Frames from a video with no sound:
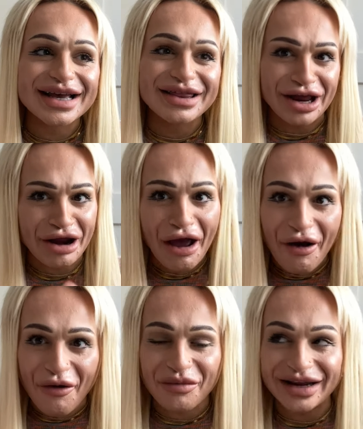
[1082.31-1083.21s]
They
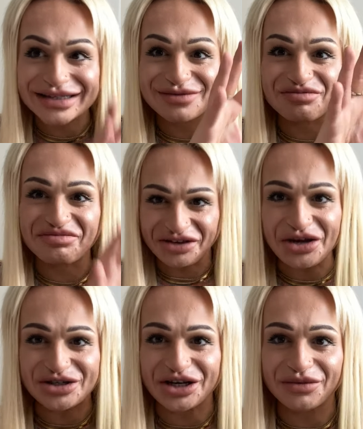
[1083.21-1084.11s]
know, but it's
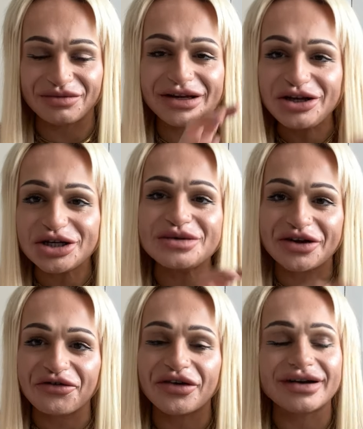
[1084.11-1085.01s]
YouTube. YouTube's
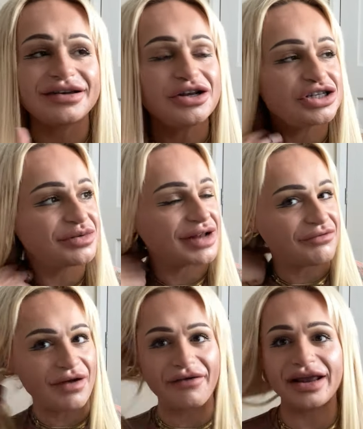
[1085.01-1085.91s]
different. YouTube's
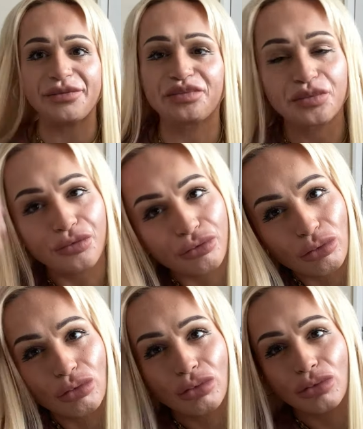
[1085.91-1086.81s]
like very,
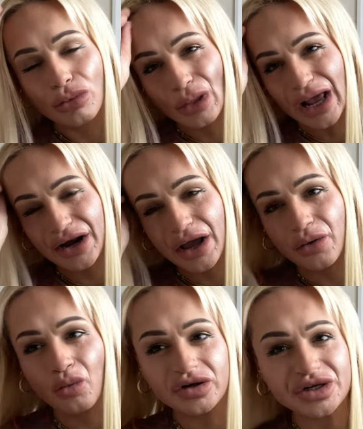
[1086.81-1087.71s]
I don't know,
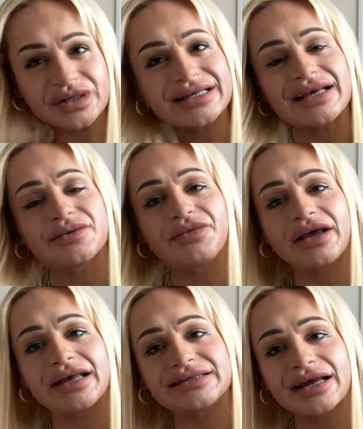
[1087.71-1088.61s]
once you say
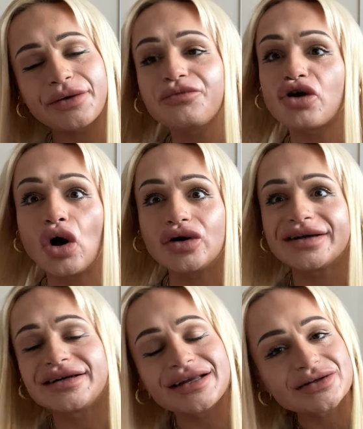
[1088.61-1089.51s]
something, it's like
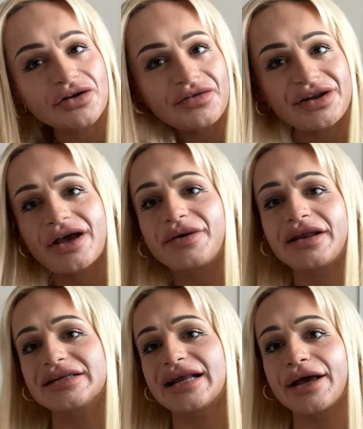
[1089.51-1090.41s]
recorded and it's on a video and
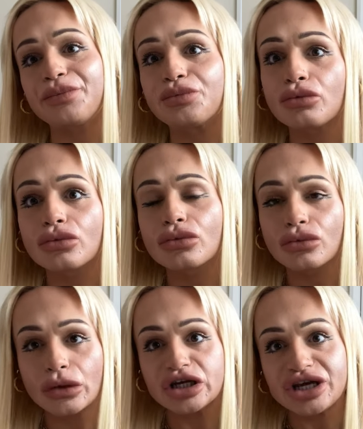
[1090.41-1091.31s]
then it's like,
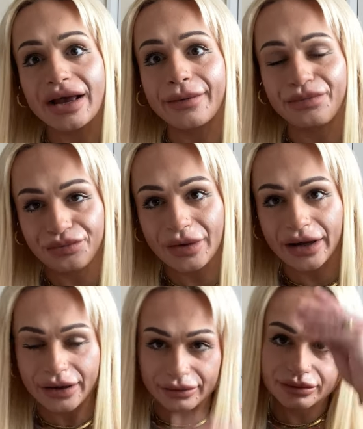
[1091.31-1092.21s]
shit, like,